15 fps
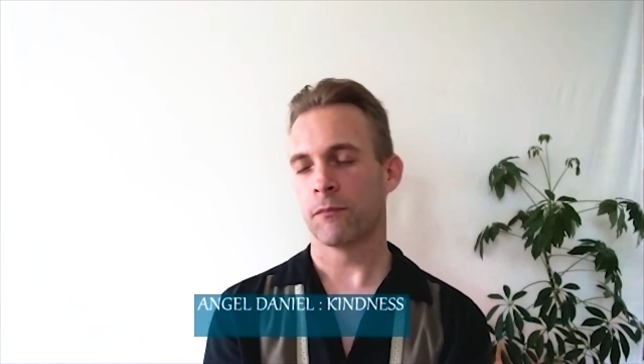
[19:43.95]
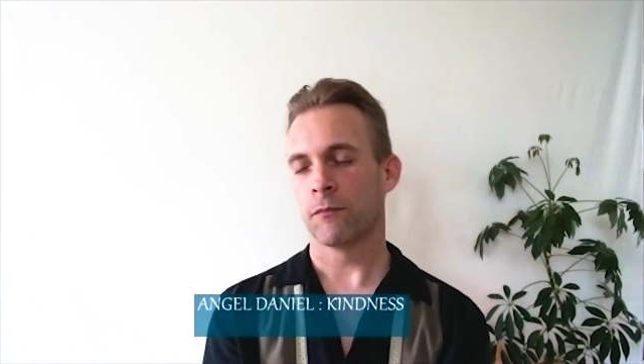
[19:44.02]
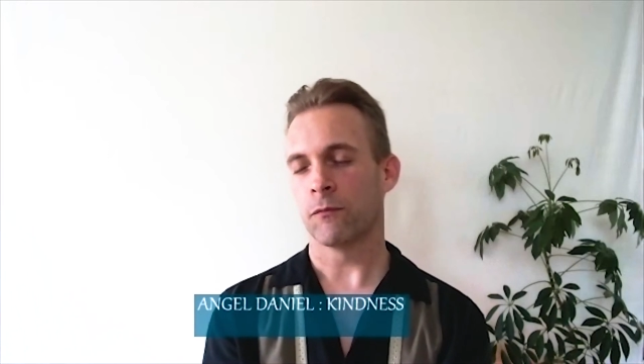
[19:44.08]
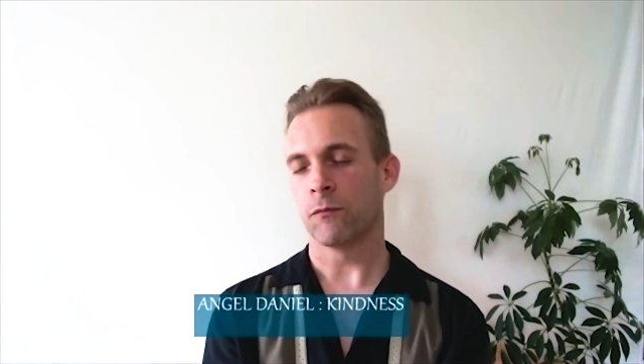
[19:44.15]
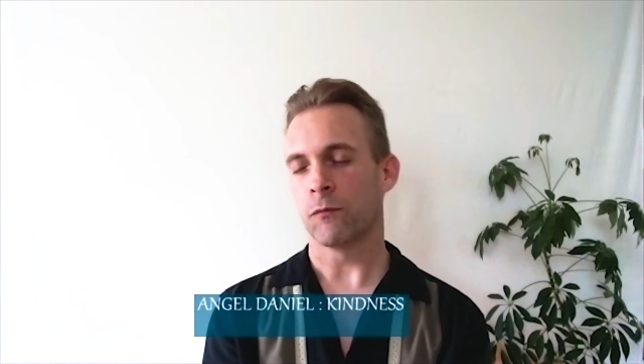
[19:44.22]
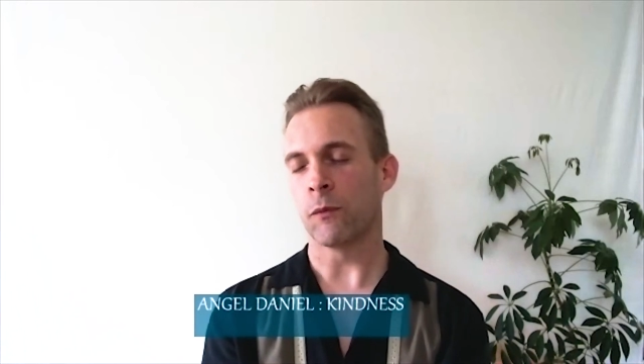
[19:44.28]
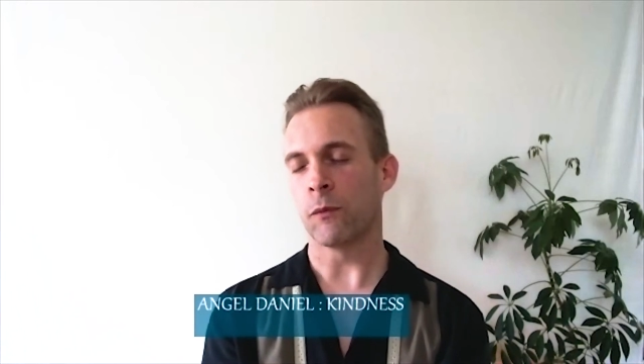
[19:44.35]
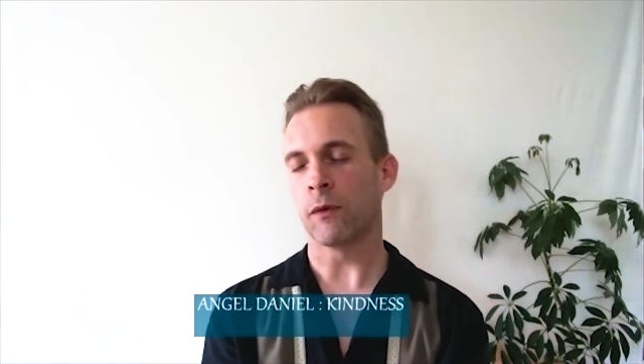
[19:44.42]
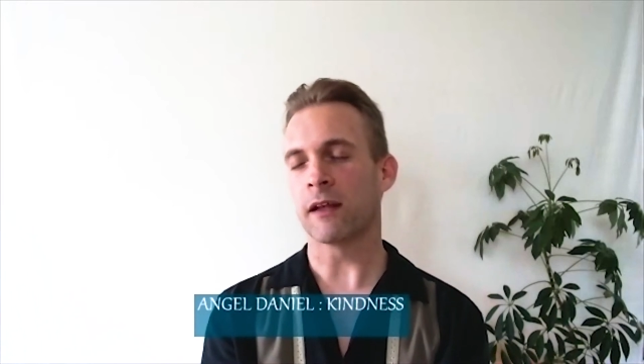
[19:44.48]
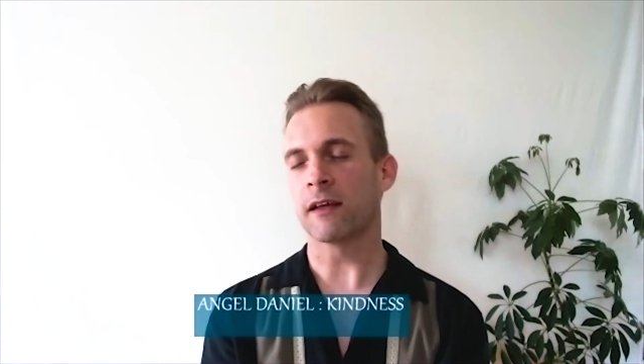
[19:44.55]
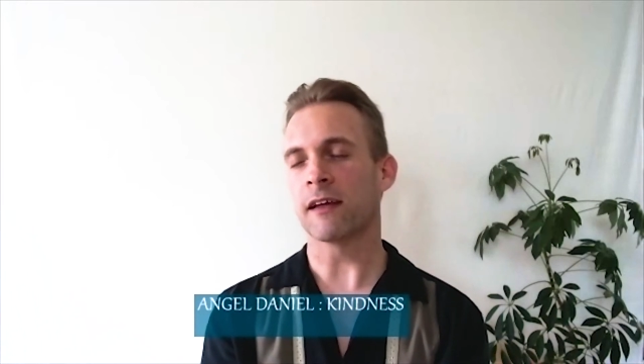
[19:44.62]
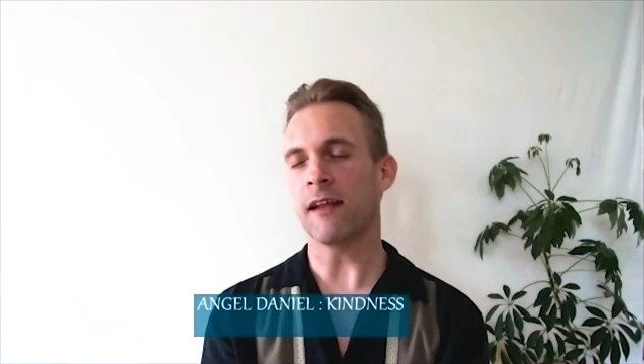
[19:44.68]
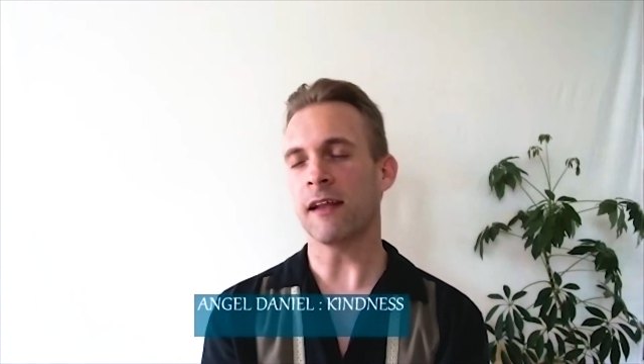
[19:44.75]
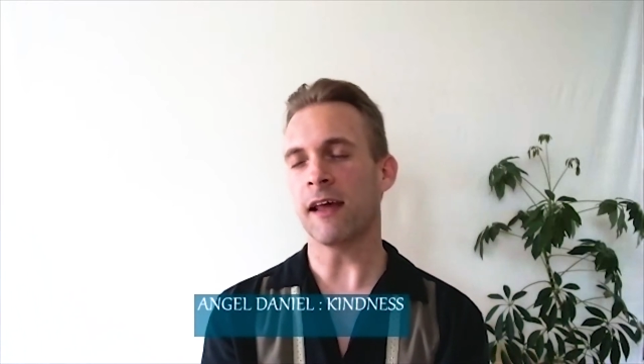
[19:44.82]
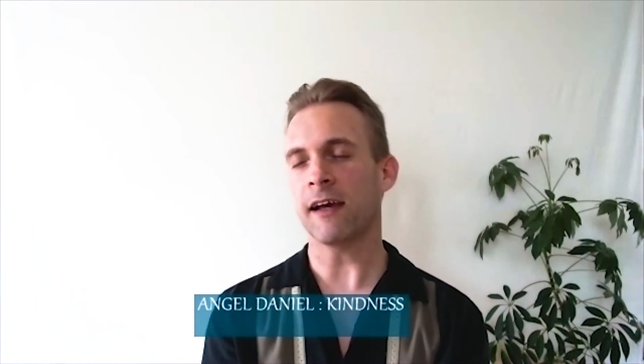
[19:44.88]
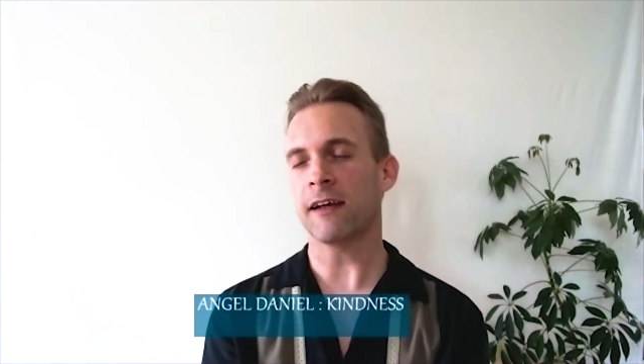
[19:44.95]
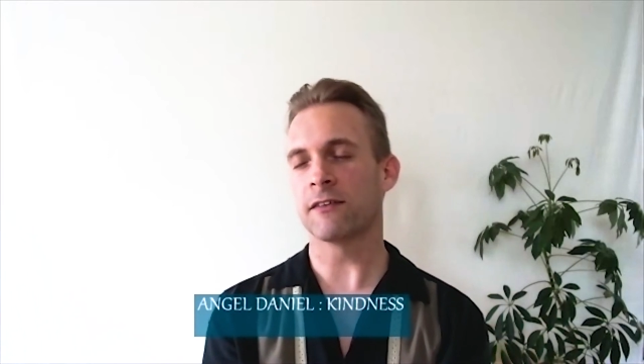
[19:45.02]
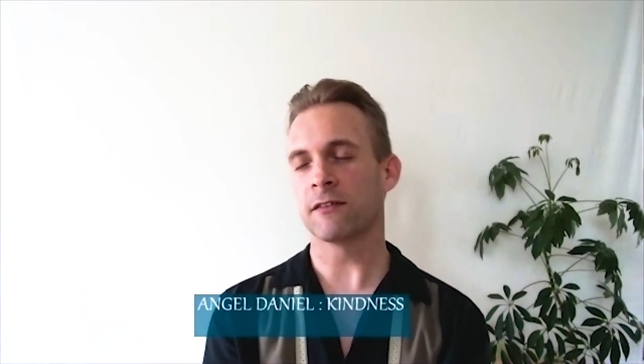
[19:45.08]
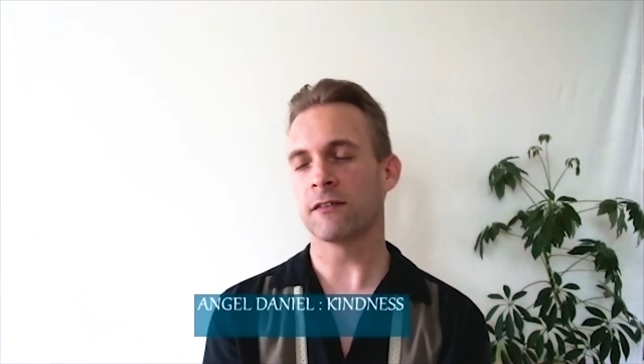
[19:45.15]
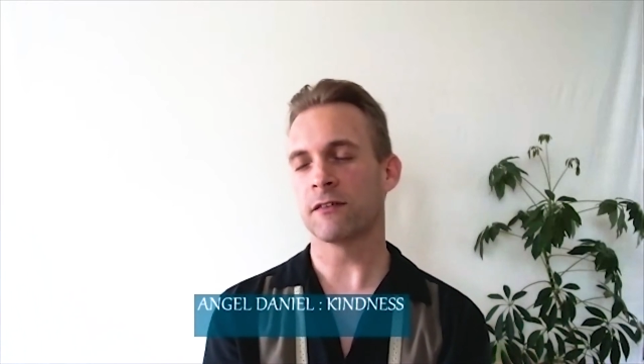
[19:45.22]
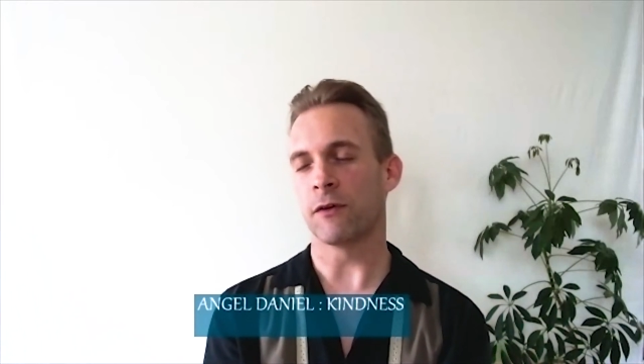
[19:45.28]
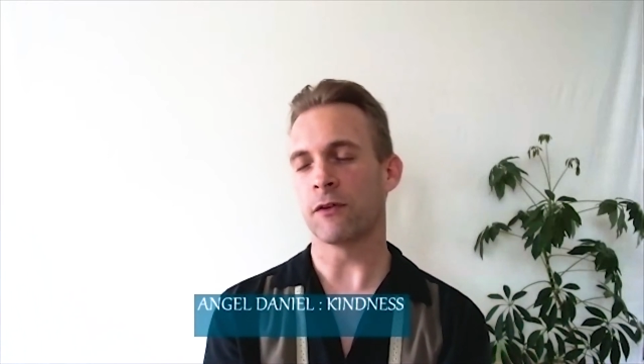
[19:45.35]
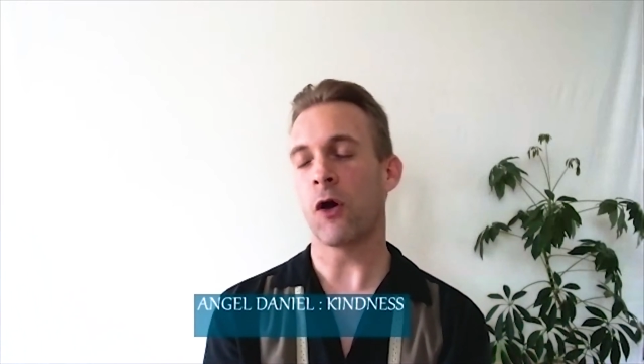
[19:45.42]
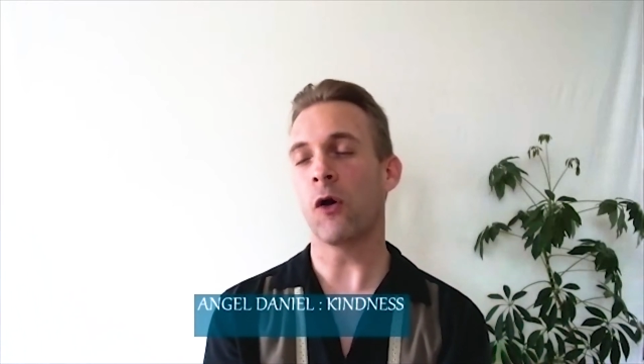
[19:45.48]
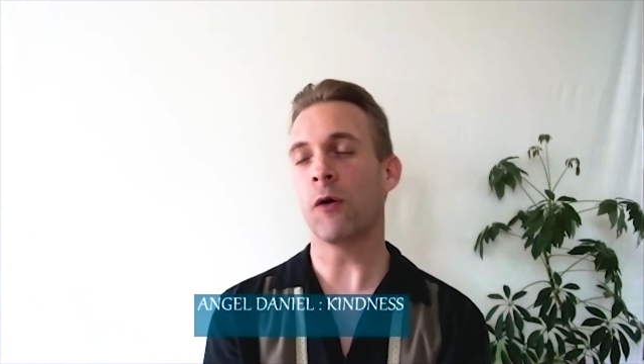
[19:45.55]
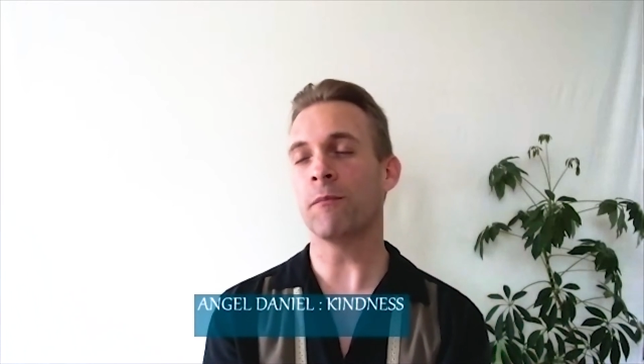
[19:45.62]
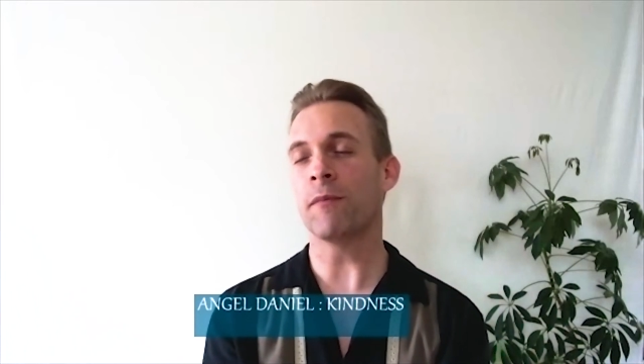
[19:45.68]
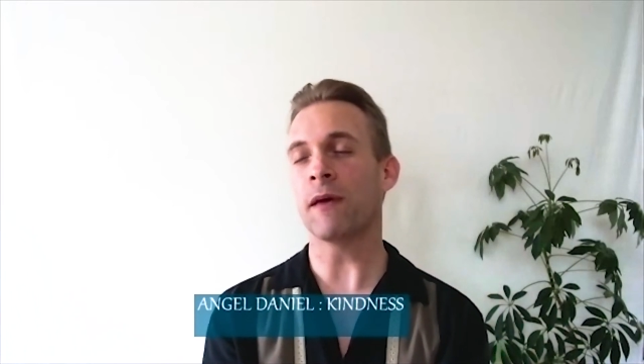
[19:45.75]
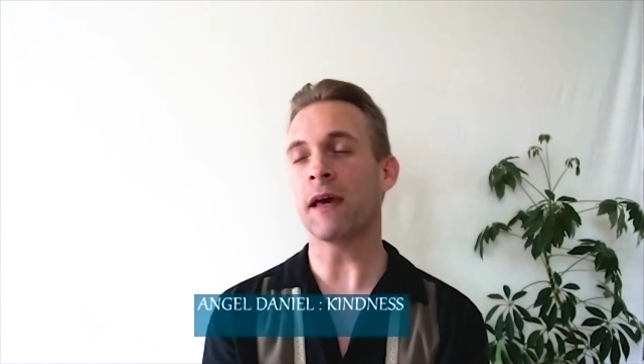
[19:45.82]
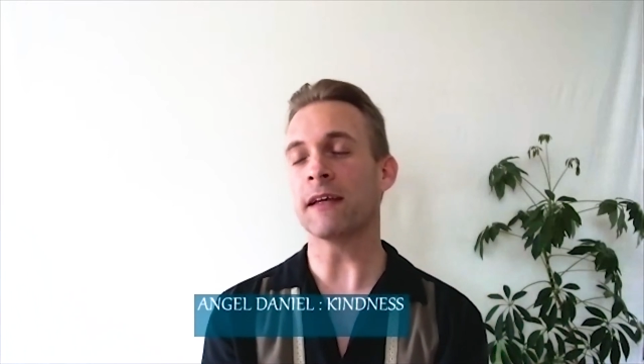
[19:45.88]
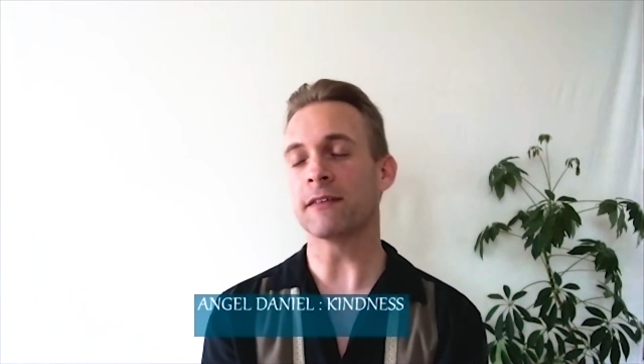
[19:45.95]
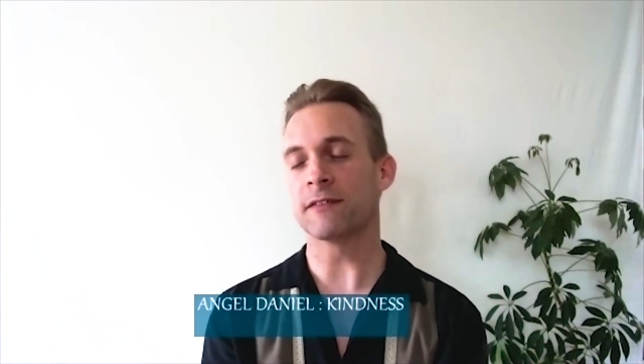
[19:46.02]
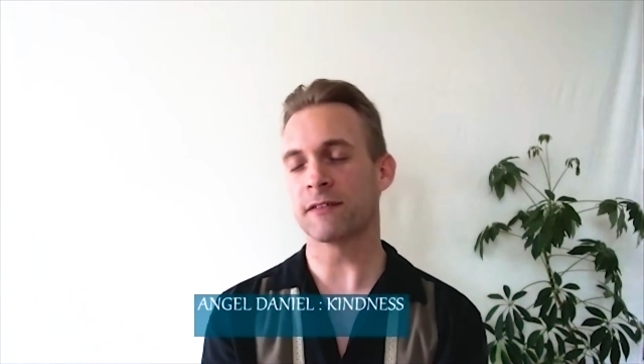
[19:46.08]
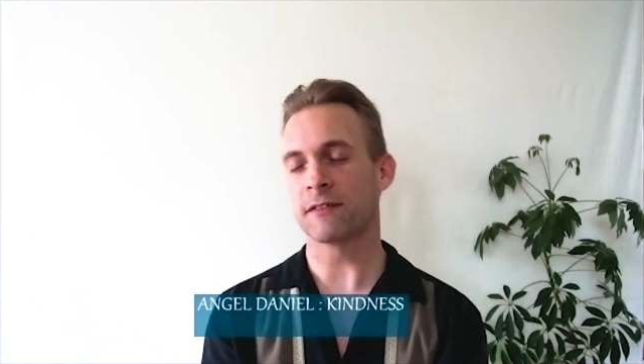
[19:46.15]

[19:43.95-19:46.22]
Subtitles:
we want to connect with home base.